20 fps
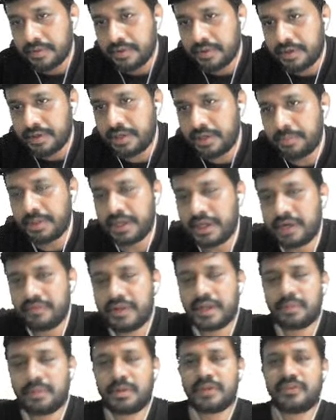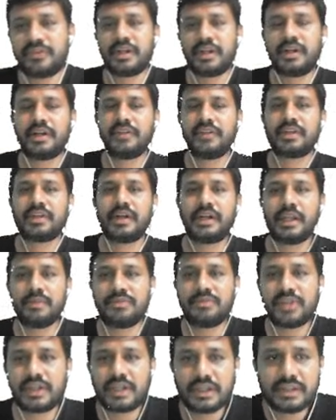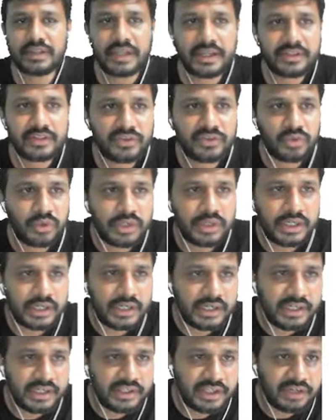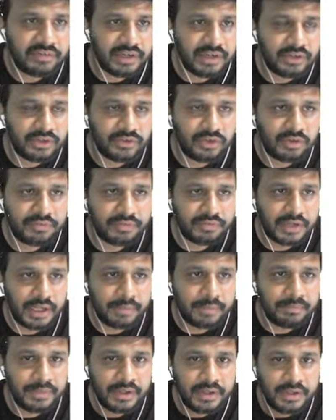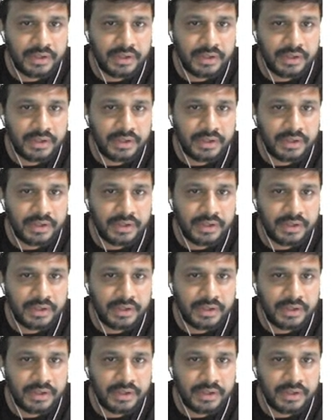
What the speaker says: Independent variable is n. Discrete time signal, they exist only at integer values of time.